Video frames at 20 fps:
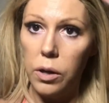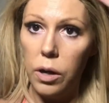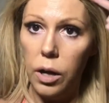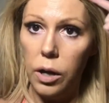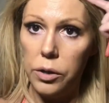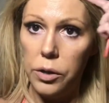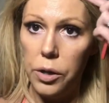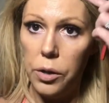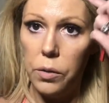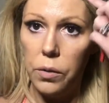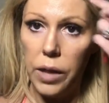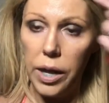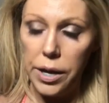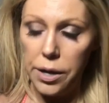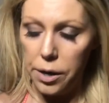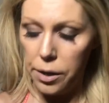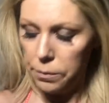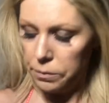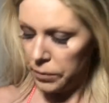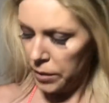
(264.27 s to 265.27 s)
I'll know
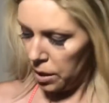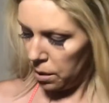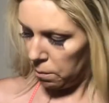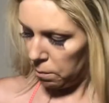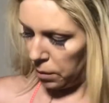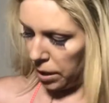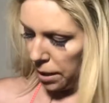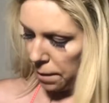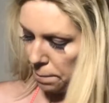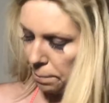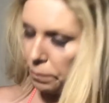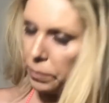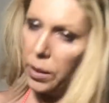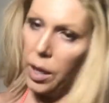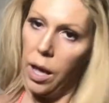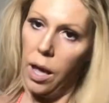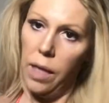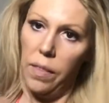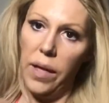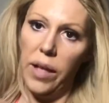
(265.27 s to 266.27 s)
later, but
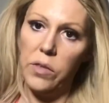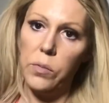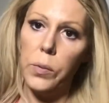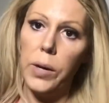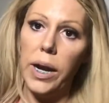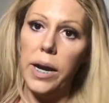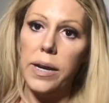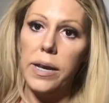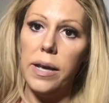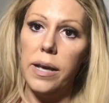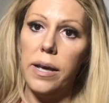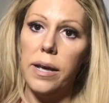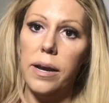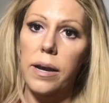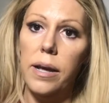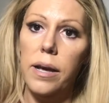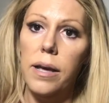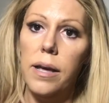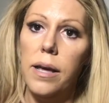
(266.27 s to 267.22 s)
that's what I did.